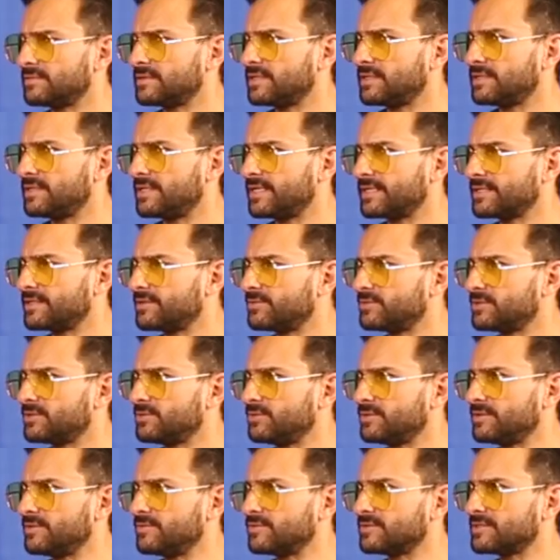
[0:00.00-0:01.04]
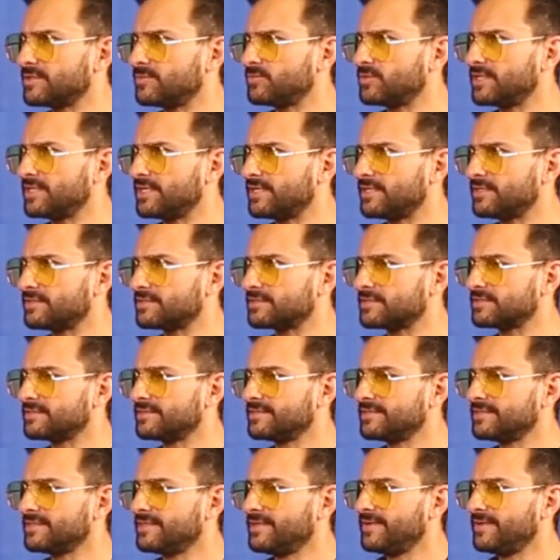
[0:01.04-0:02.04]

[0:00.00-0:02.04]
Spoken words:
the director was shooting with somebody else.